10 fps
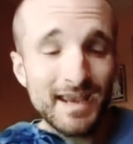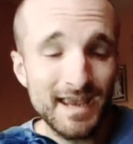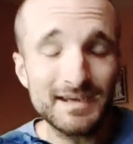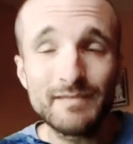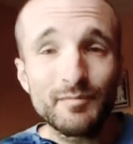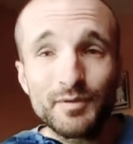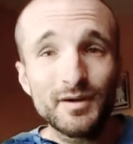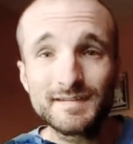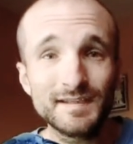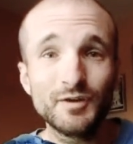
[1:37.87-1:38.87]
I can't name a
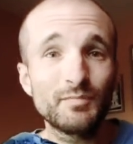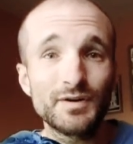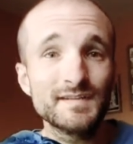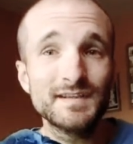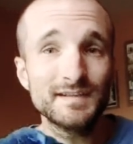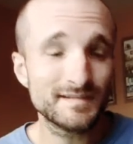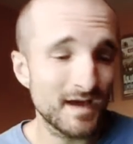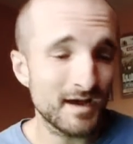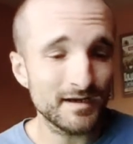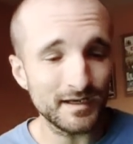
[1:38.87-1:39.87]
single person in
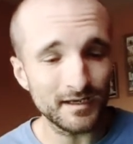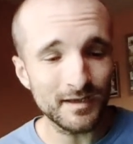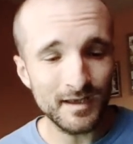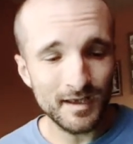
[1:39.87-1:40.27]
Saucony,